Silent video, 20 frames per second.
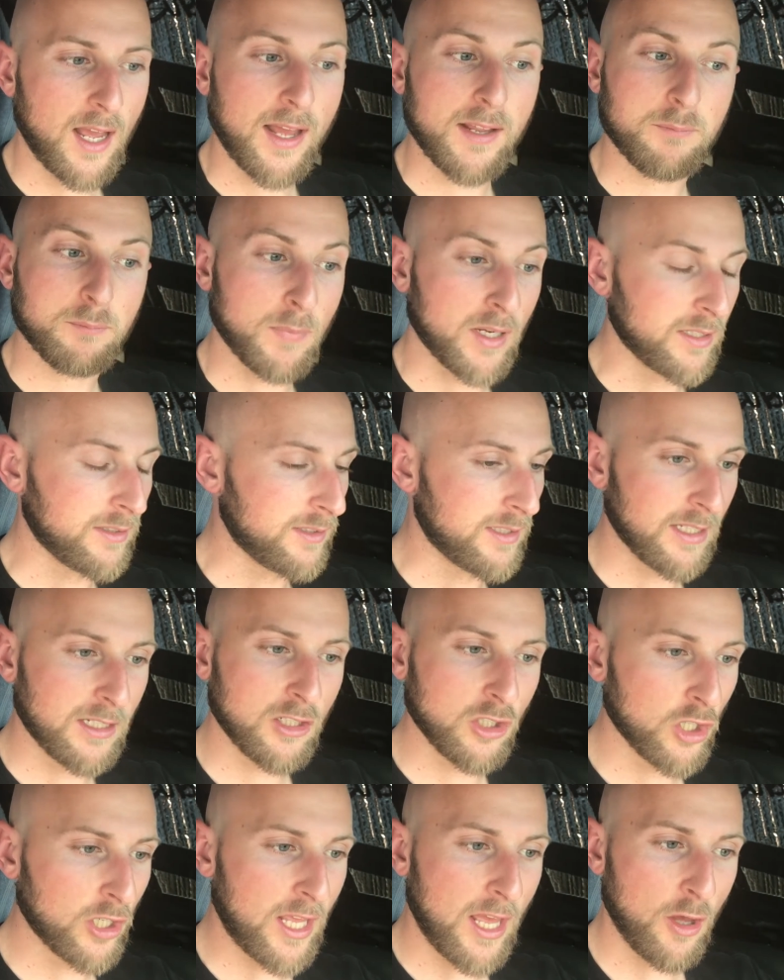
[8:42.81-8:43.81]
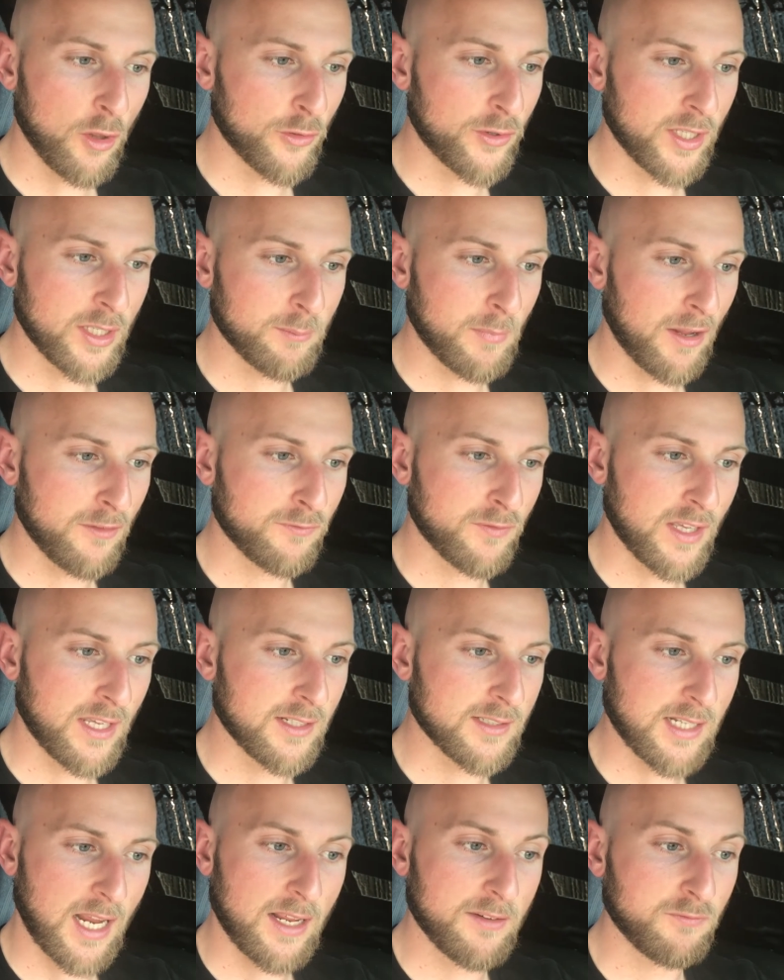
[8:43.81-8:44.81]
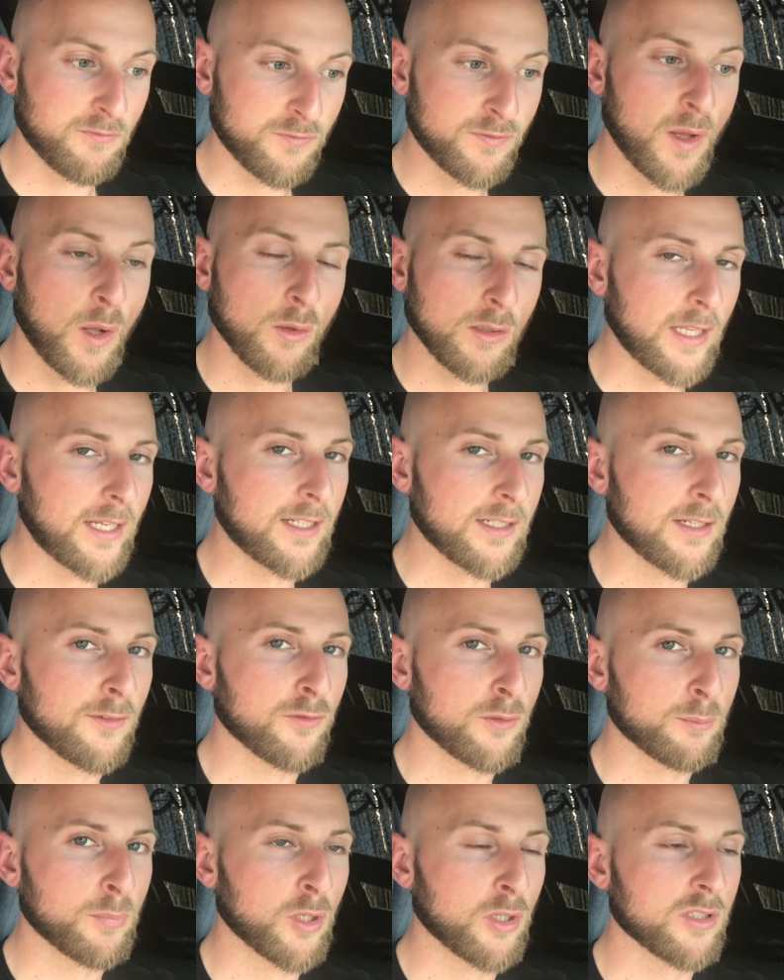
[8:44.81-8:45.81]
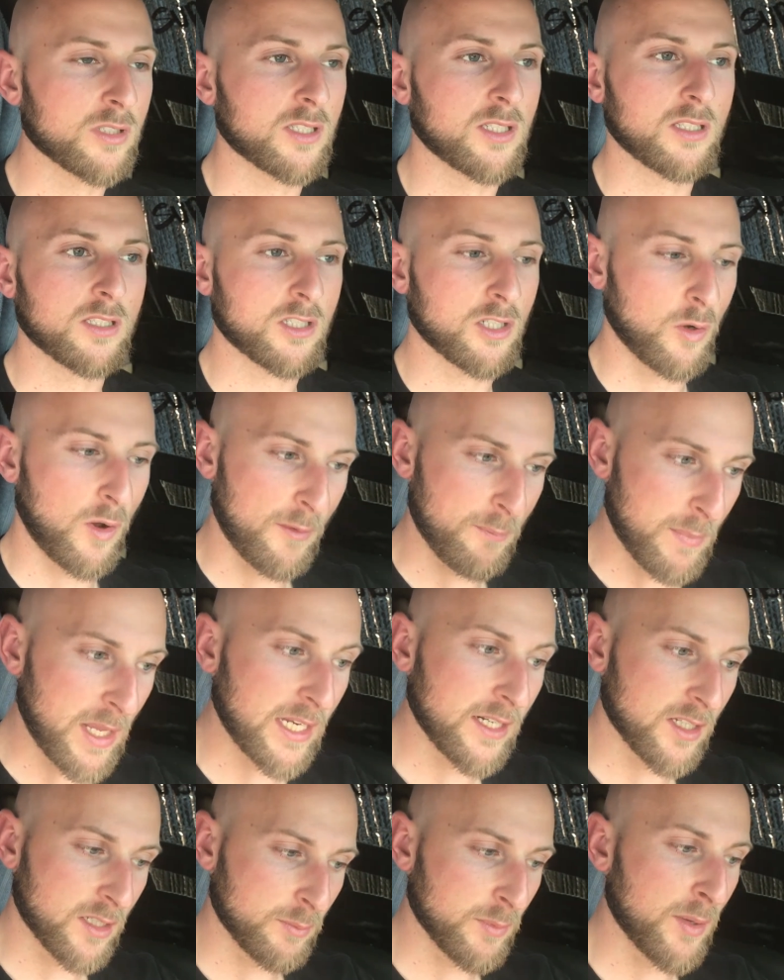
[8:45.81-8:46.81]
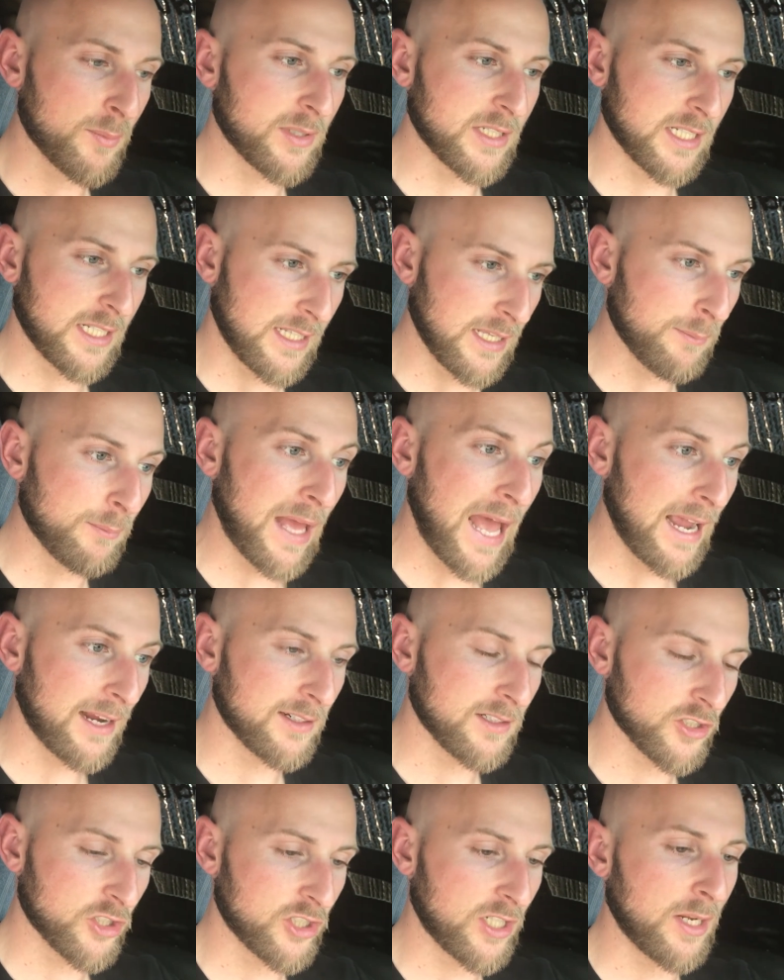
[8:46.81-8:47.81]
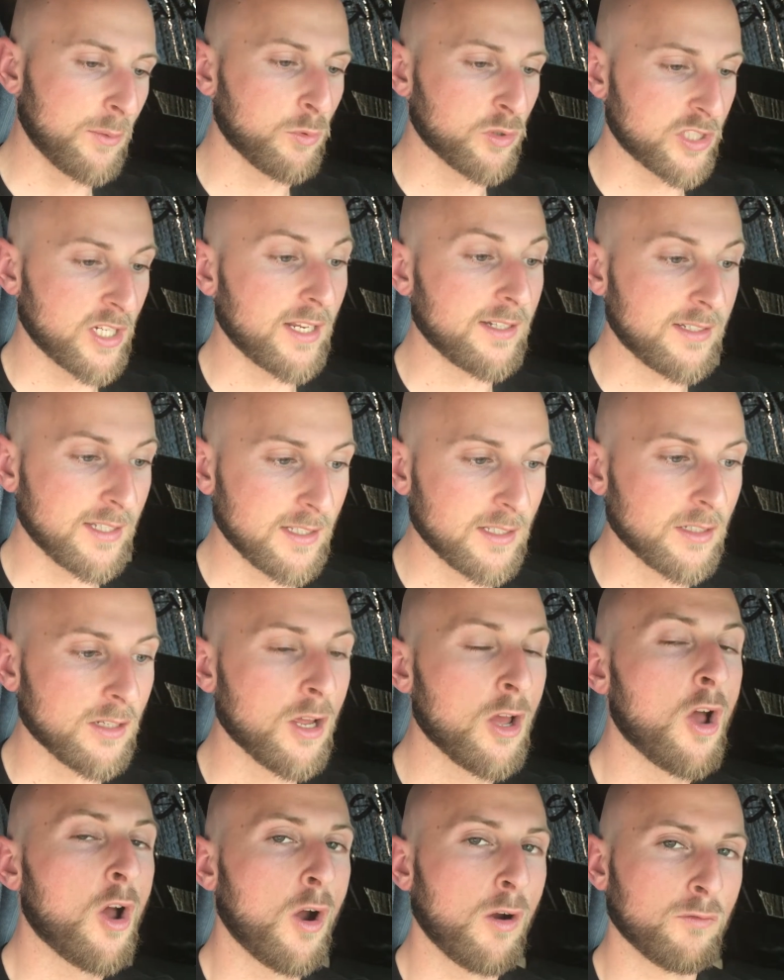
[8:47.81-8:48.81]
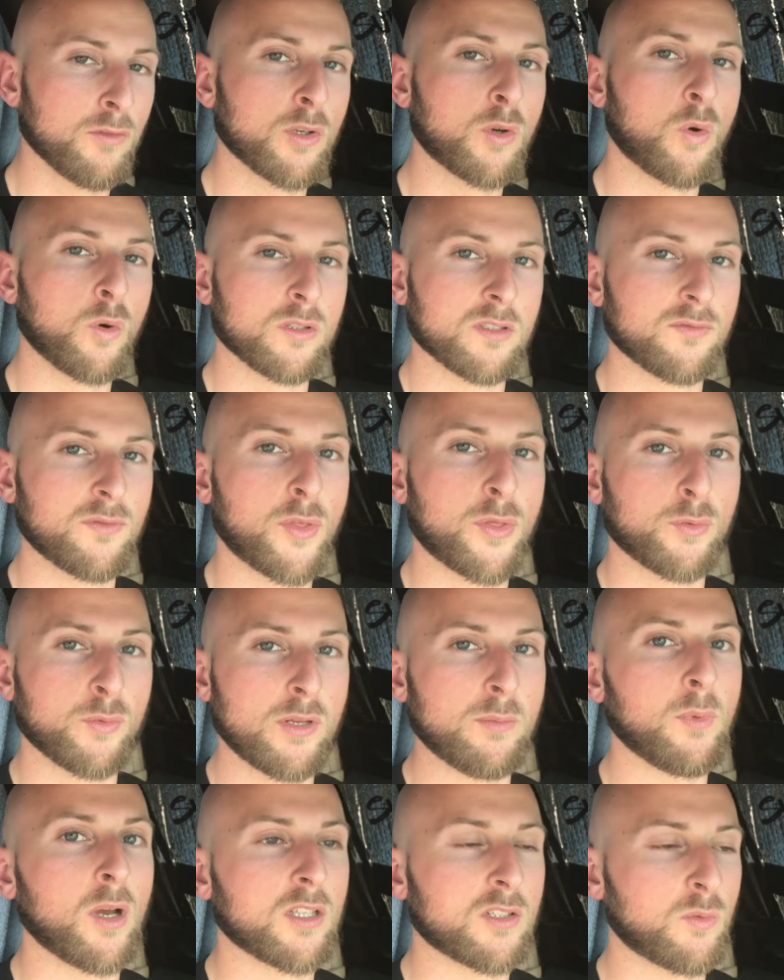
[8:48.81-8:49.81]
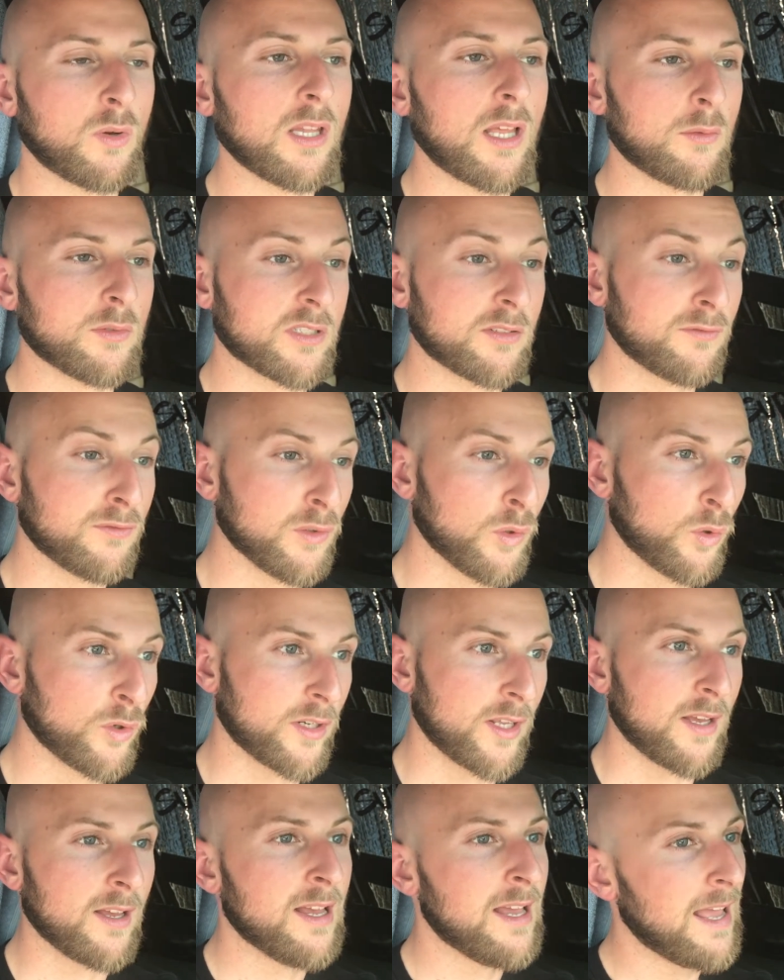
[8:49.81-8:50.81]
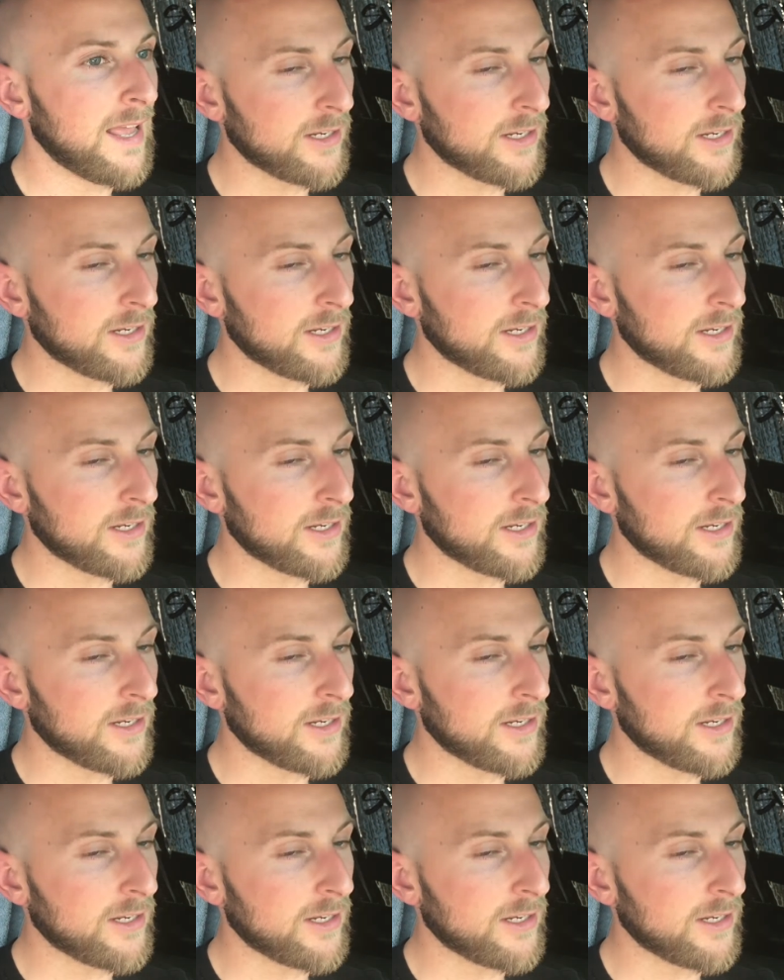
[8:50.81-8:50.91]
I didn't look healthy in my face. I felt like a different person. And so I made a commitment to get back into shape, which I did over the course of the 3 months while I was in Florida.